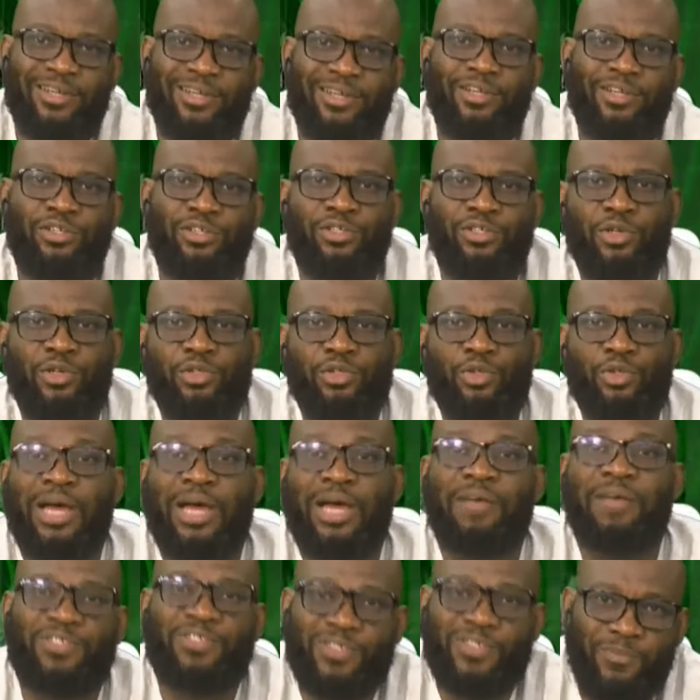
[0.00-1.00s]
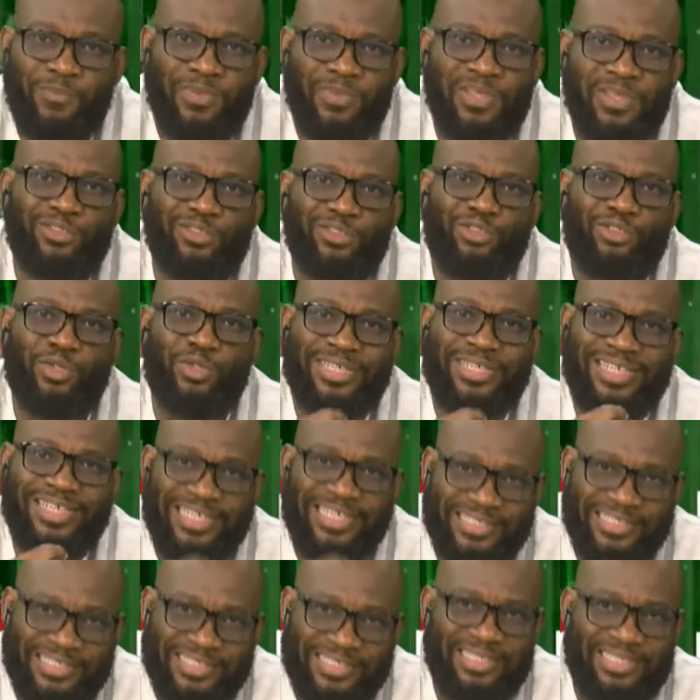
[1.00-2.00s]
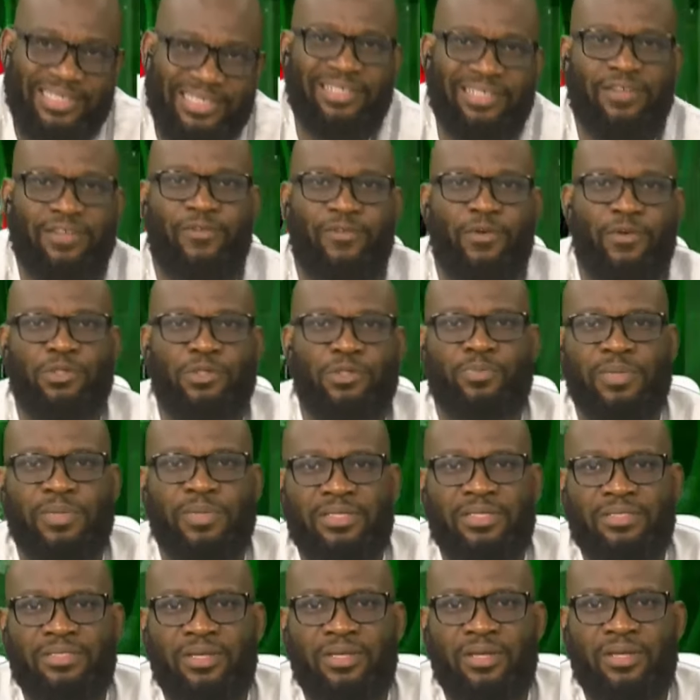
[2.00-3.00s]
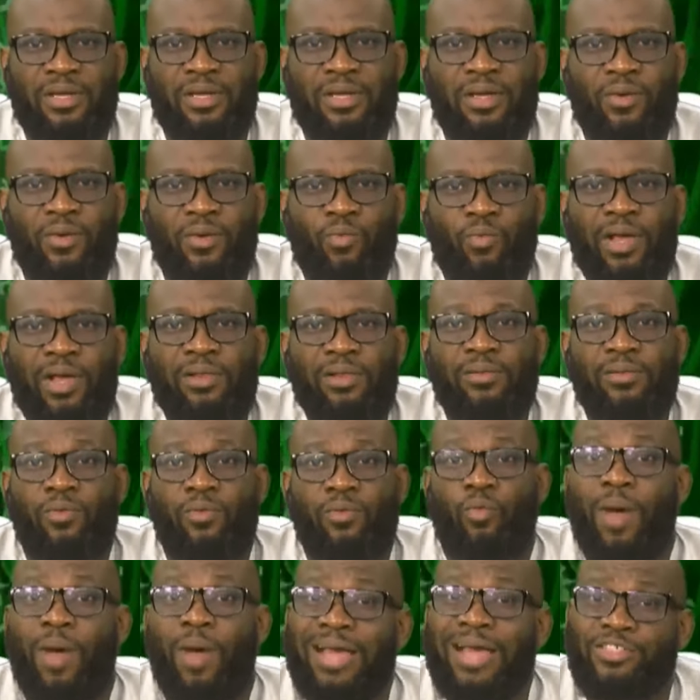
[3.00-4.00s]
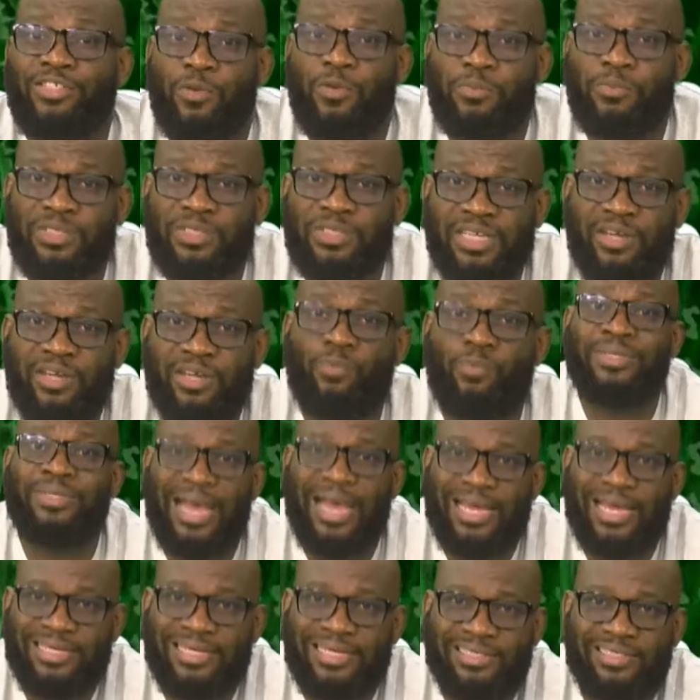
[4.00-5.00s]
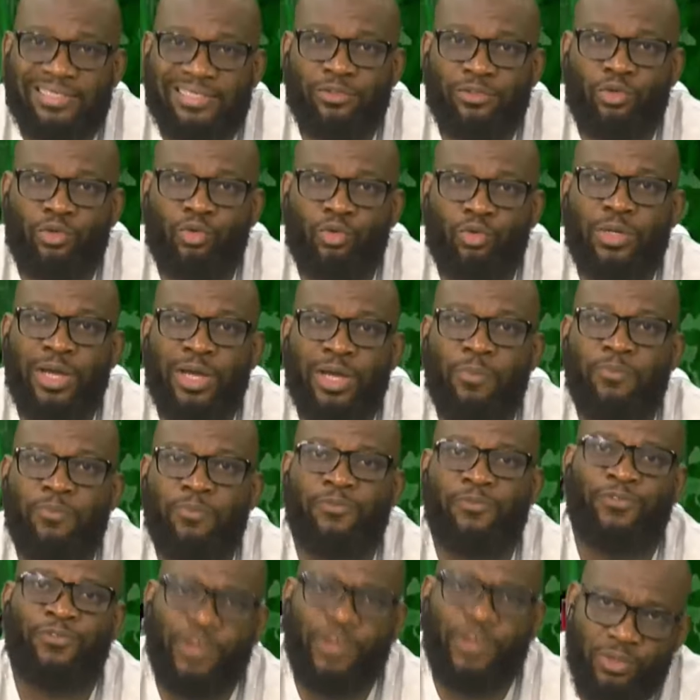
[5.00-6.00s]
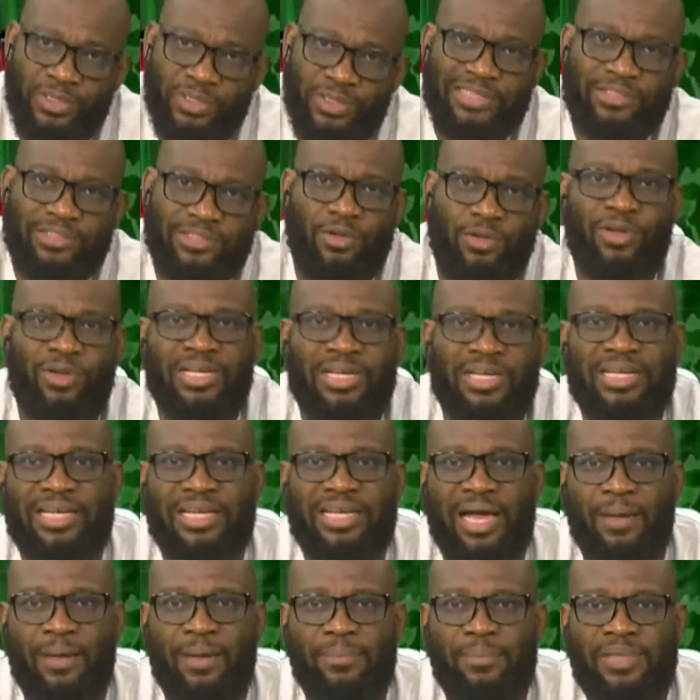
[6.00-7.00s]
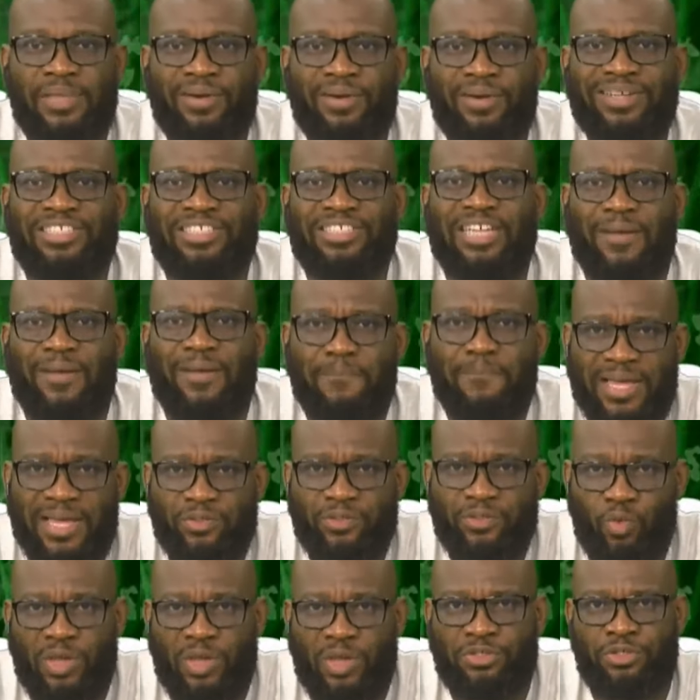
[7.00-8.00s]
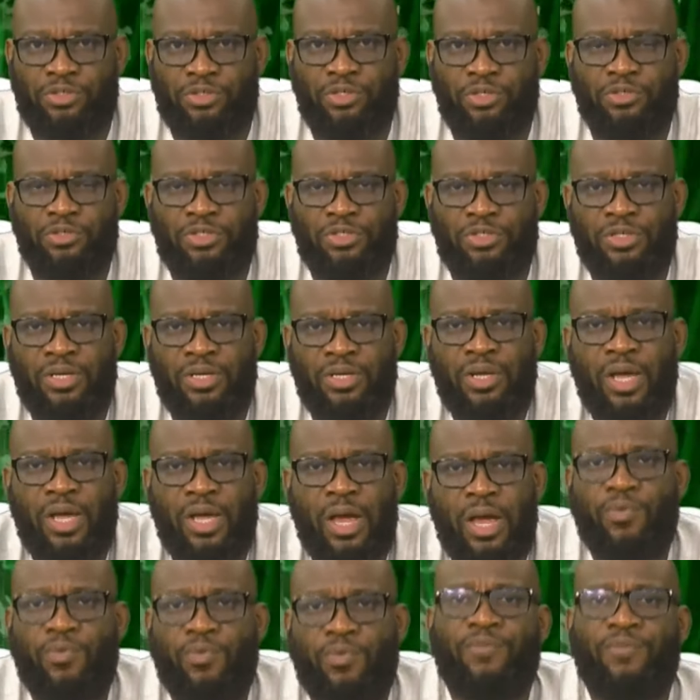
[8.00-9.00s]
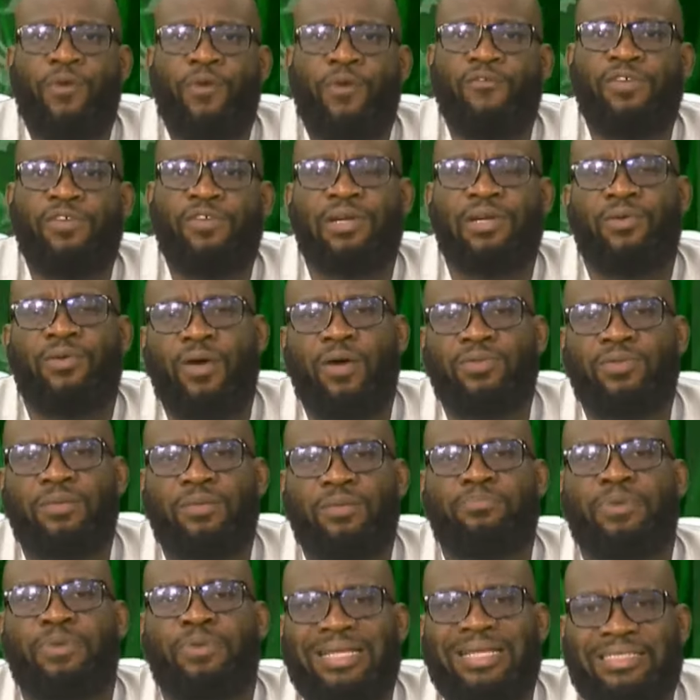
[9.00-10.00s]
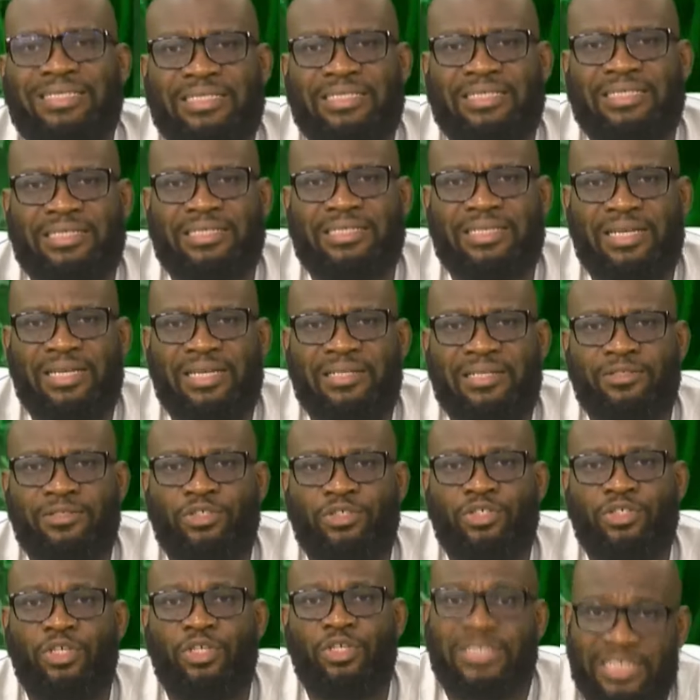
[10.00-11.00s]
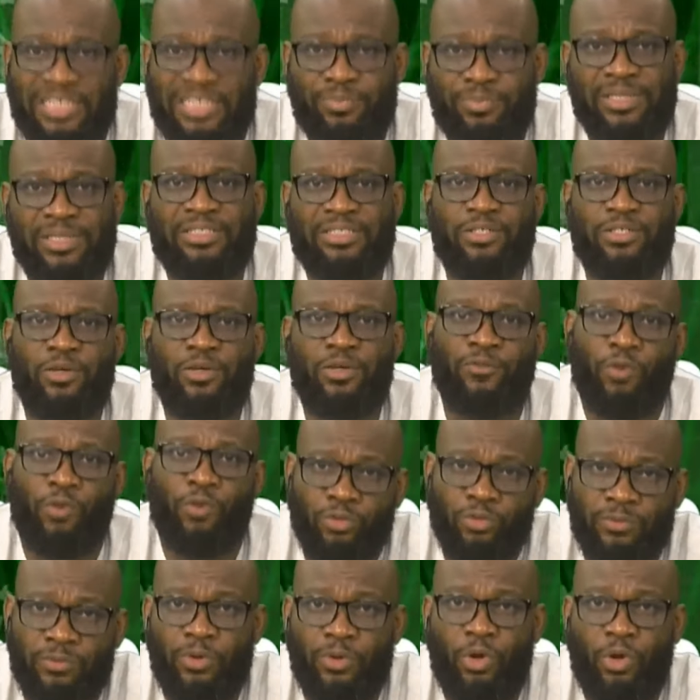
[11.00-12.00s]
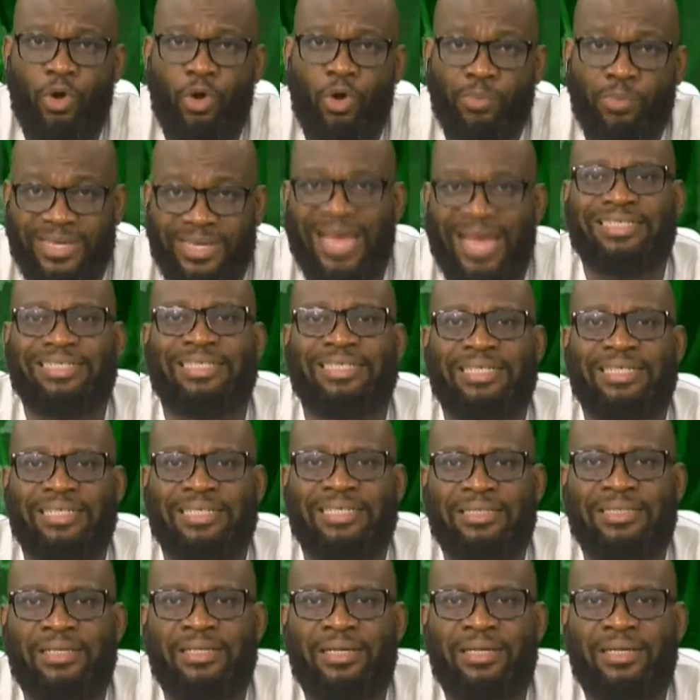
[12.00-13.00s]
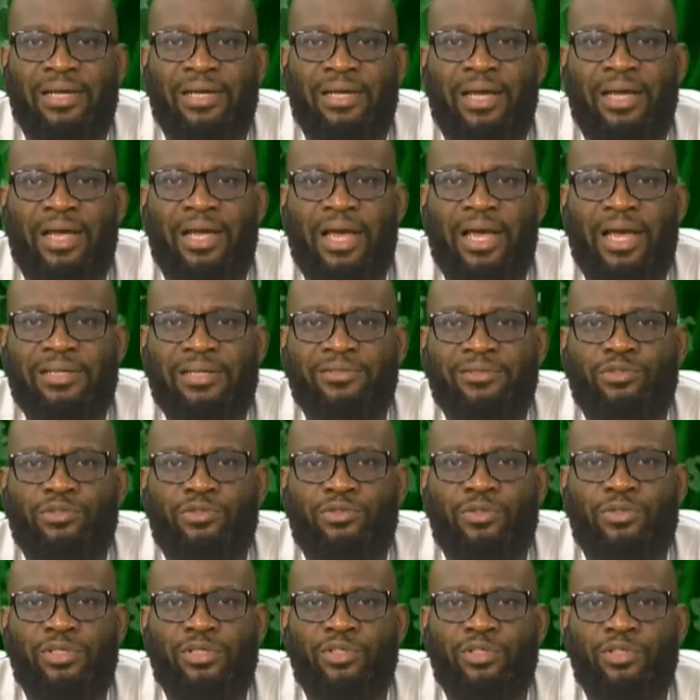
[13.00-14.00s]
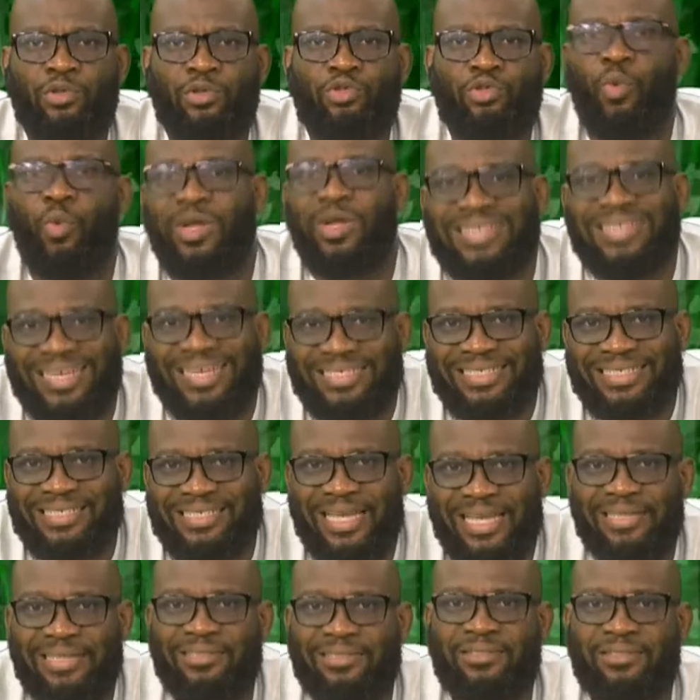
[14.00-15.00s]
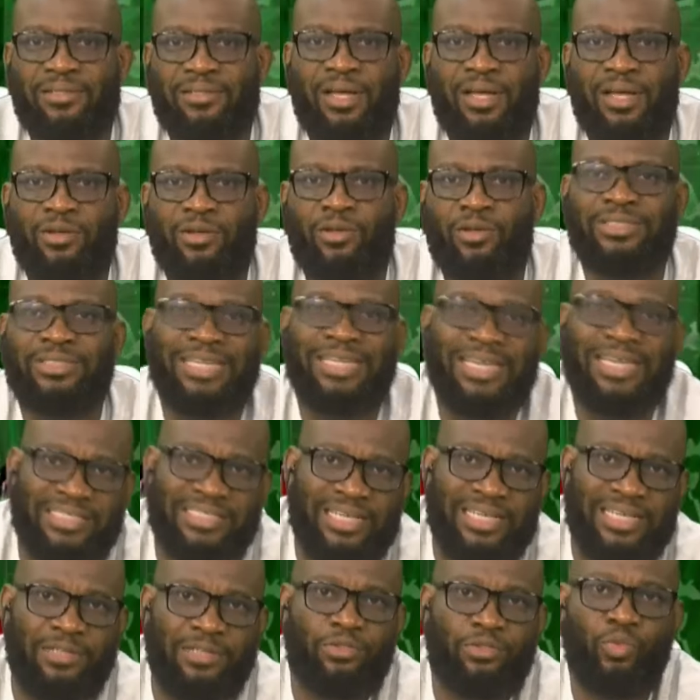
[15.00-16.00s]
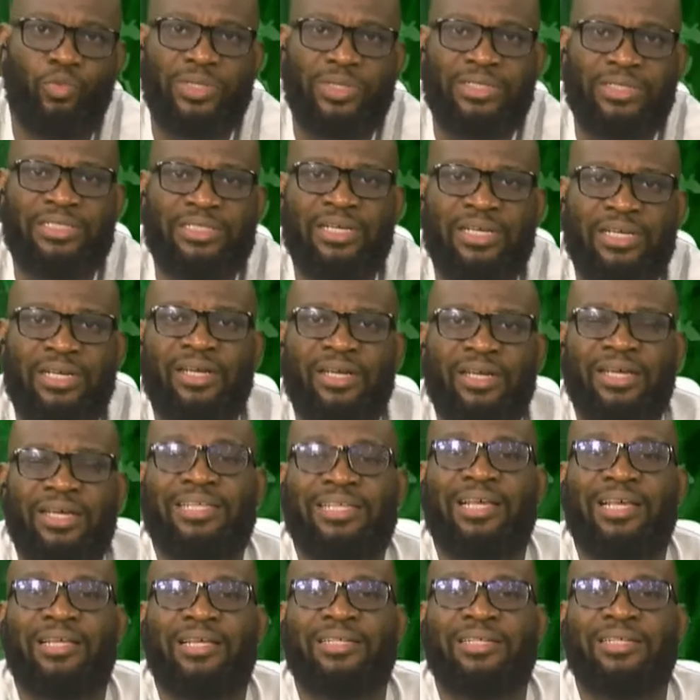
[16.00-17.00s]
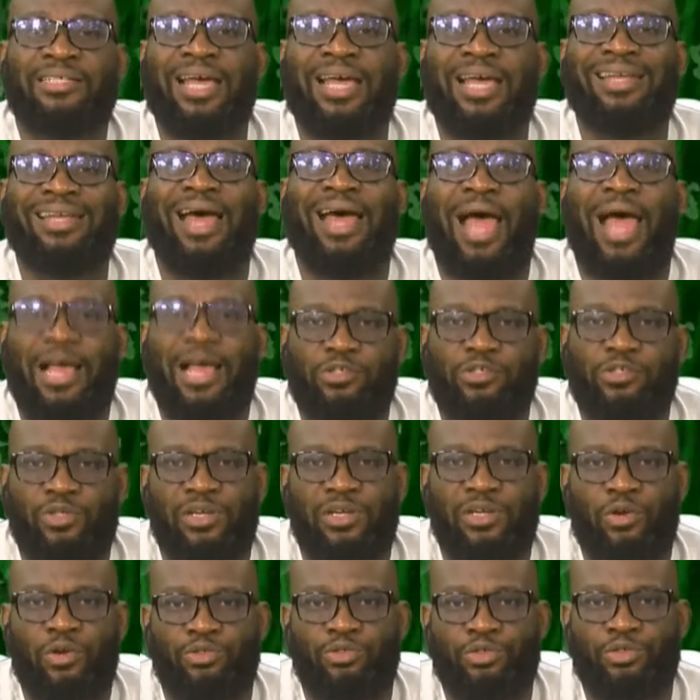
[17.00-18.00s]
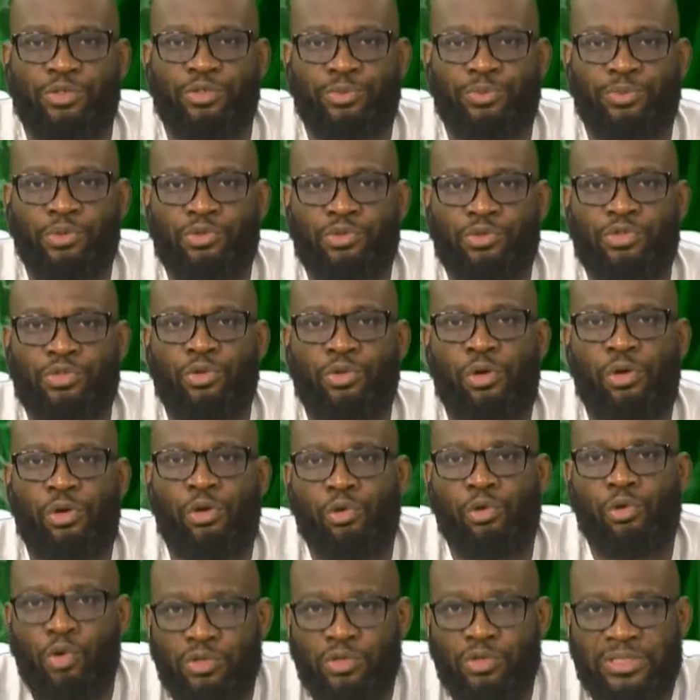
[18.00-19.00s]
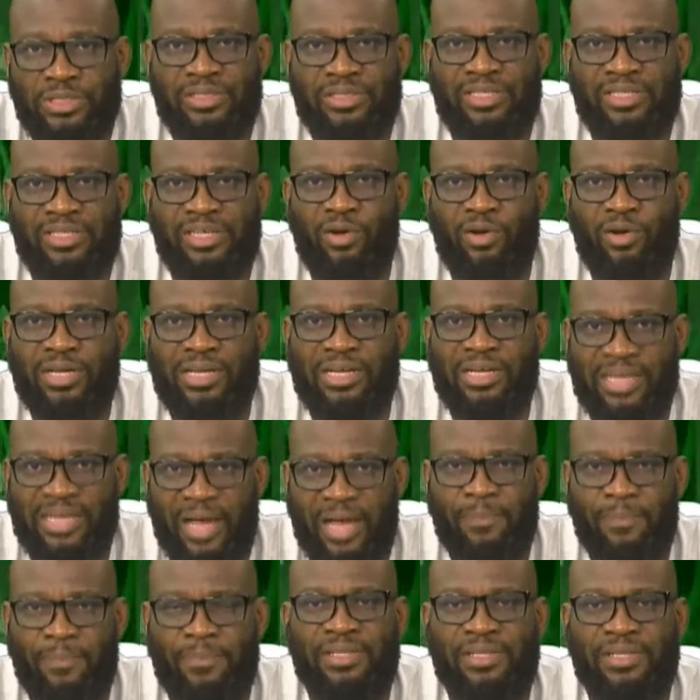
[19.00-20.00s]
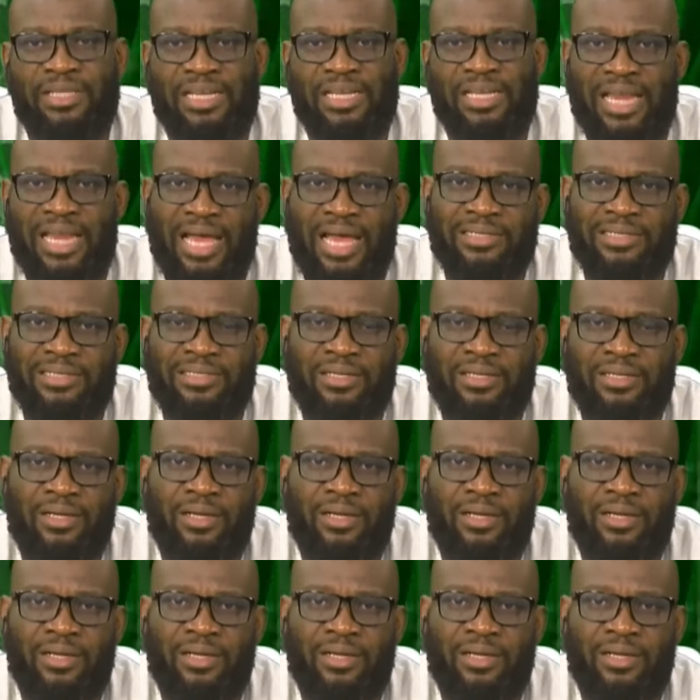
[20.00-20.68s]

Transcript: you know, you'd have something to eat in the first place. Well, why some say gardening could help fill that hunger gap, there are germane questions revolving around the practice and sustainability of home, home gardening, and, you know, to what extent, uh, or the extent to which it, it can actually contribute to closing the hunger gap in the land.